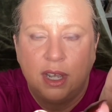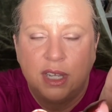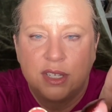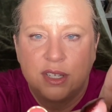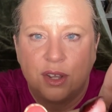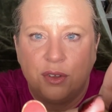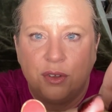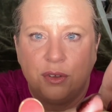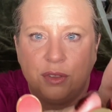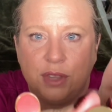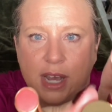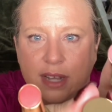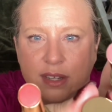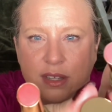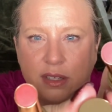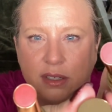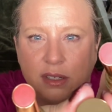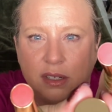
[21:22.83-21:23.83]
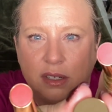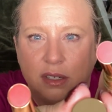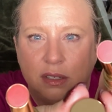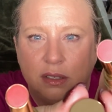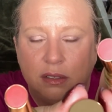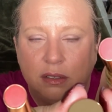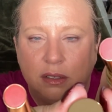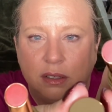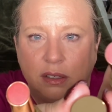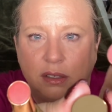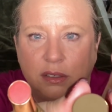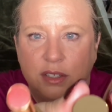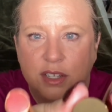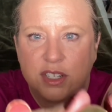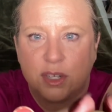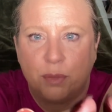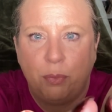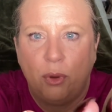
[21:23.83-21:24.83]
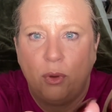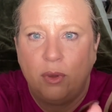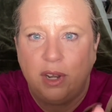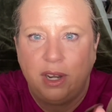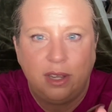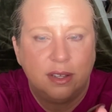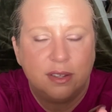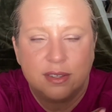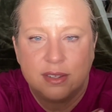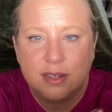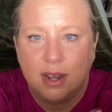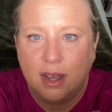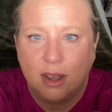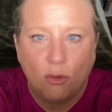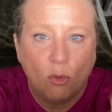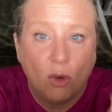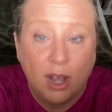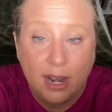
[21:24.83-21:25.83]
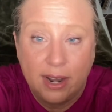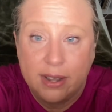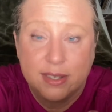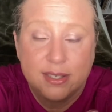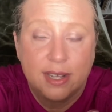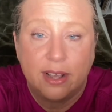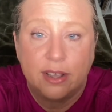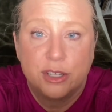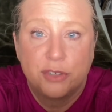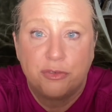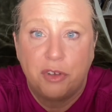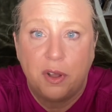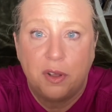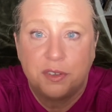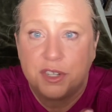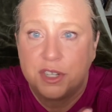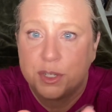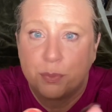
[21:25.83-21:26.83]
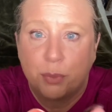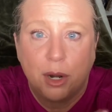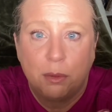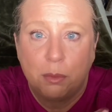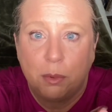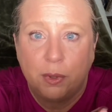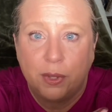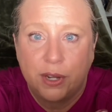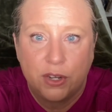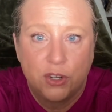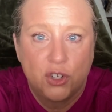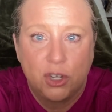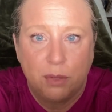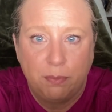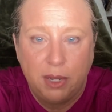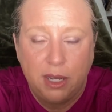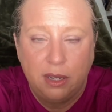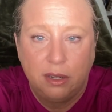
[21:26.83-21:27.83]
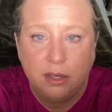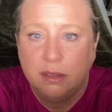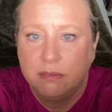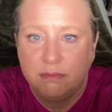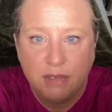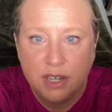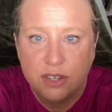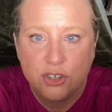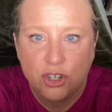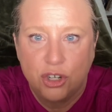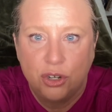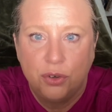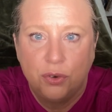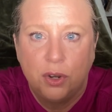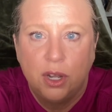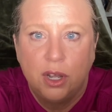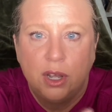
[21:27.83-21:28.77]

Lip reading: So that's a little disappointing. It's not YSL's fault. It's probably a shipping issue.